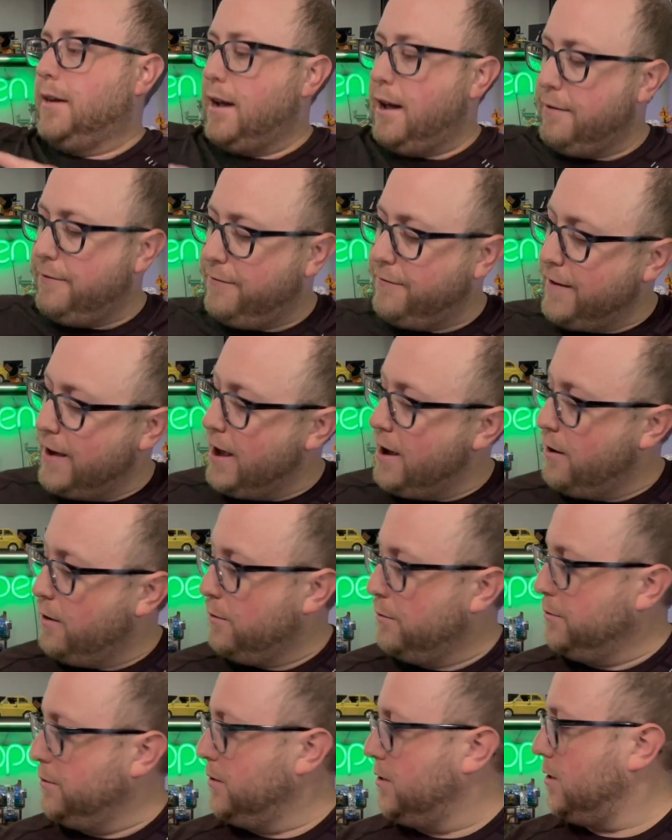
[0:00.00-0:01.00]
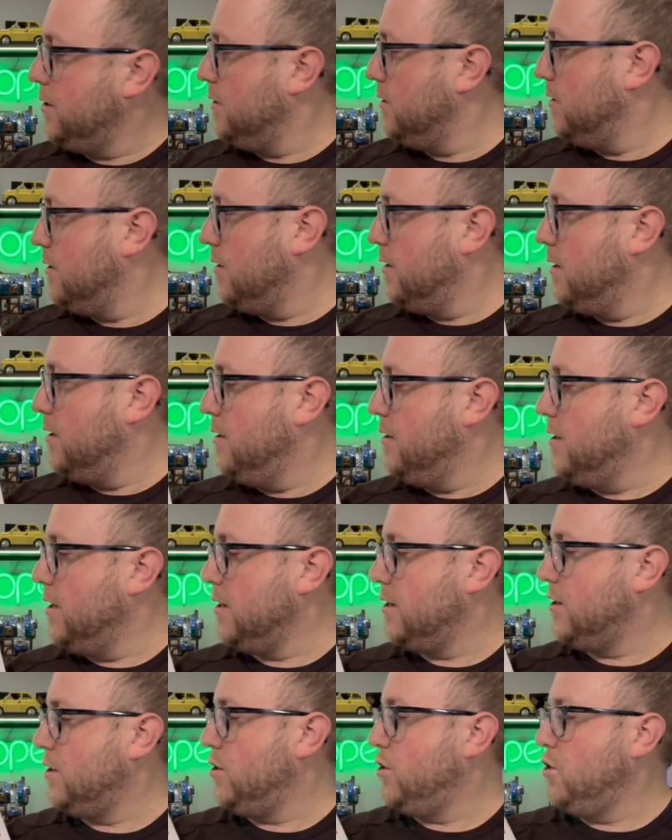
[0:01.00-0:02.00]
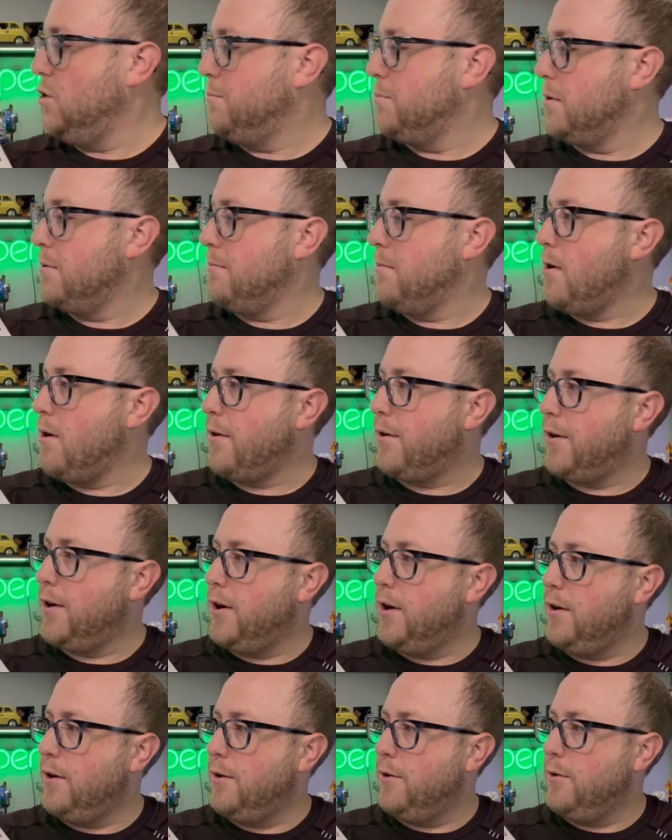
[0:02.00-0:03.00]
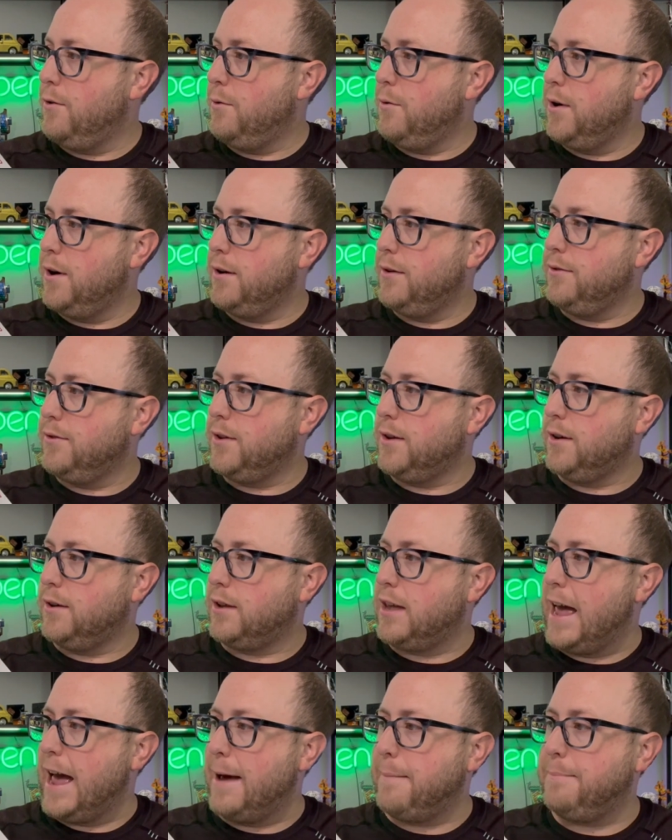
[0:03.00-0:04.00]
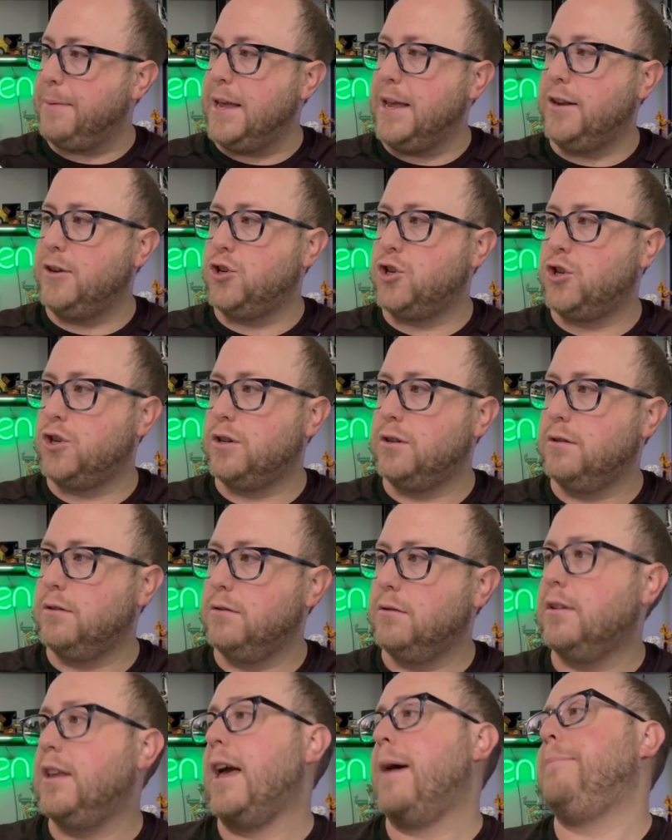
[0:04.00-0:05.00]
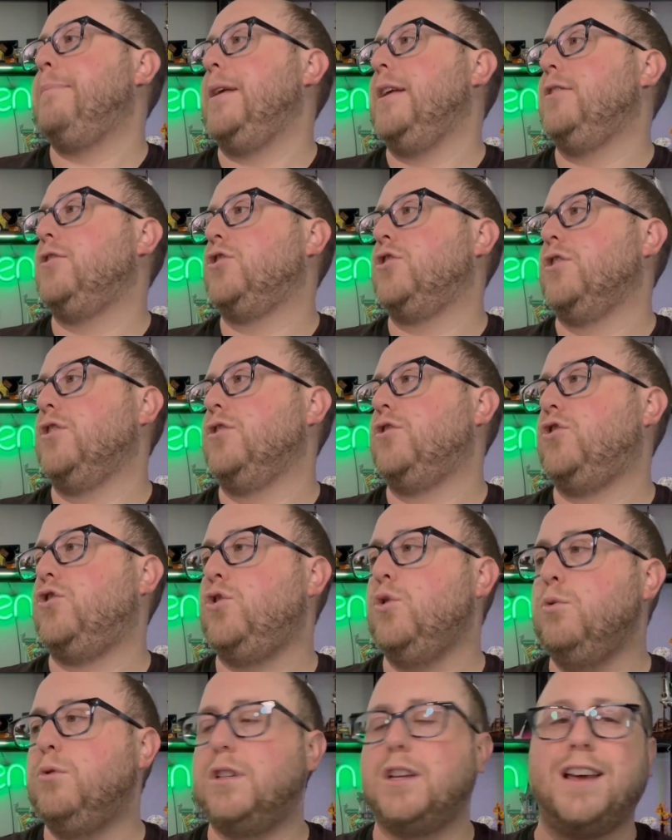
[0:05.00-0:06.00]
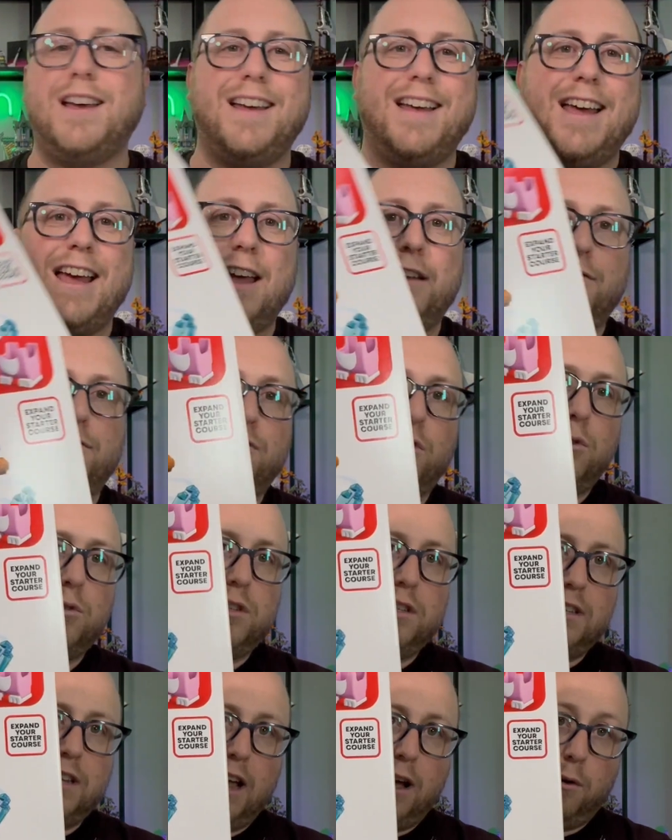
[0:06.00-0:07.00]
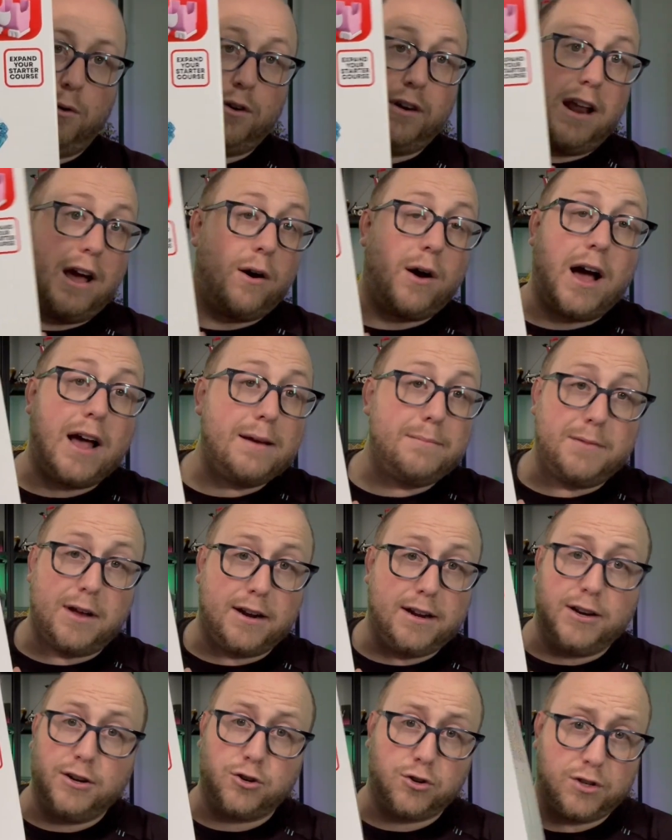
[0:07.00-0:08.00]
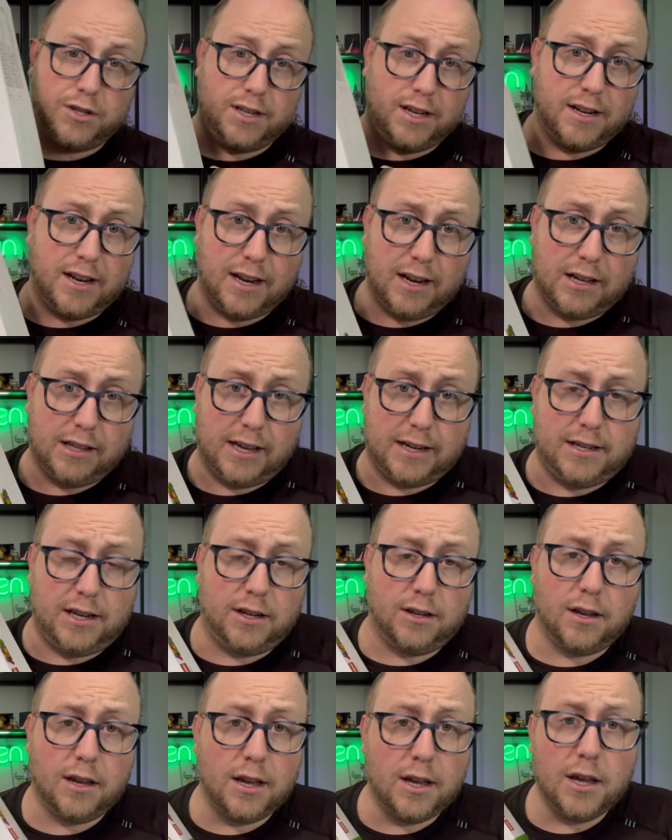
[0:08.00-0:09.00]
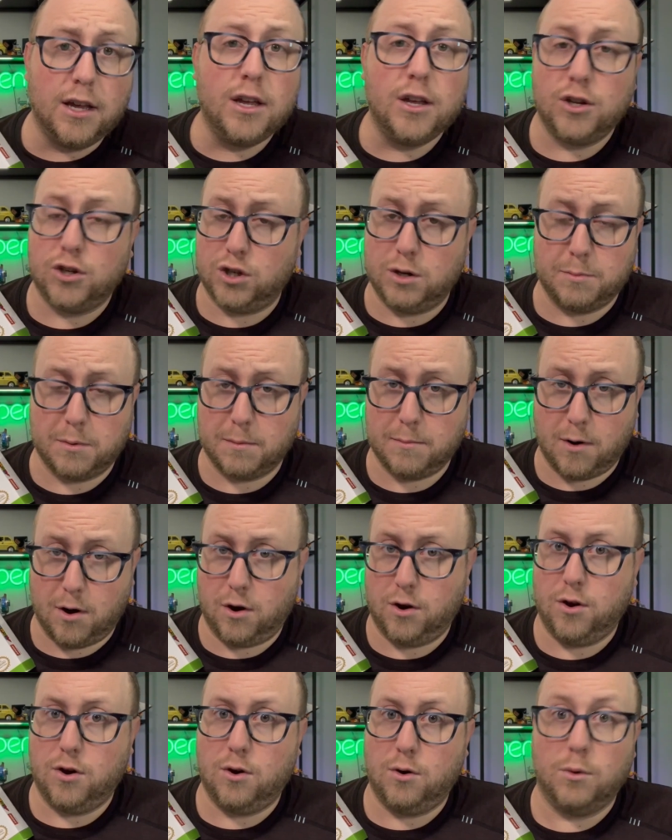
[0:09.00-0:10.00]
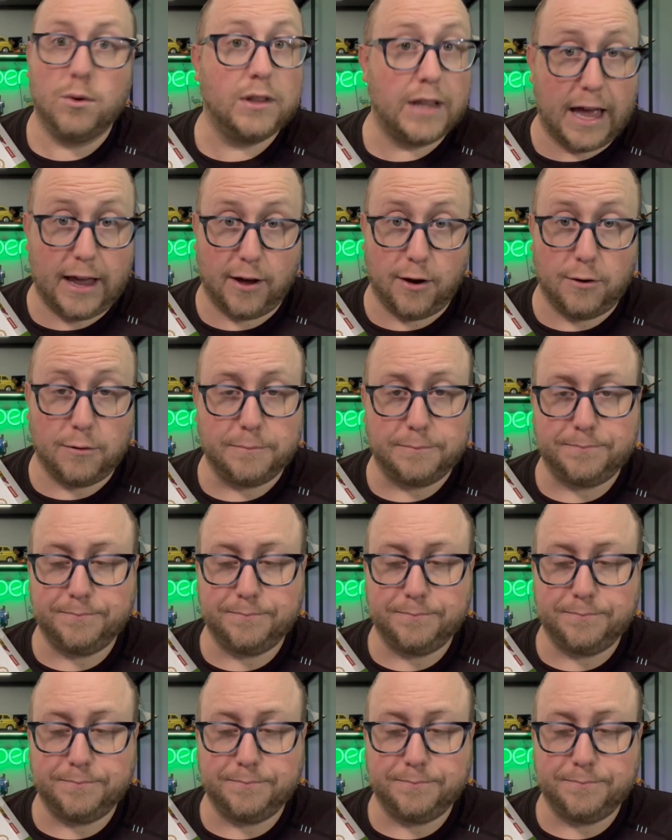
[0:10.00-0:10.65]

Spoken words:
found this Super Mario, the Cat Peach suit and Frozen Tower. Now, I am not interested in collecting Super Mario Lego,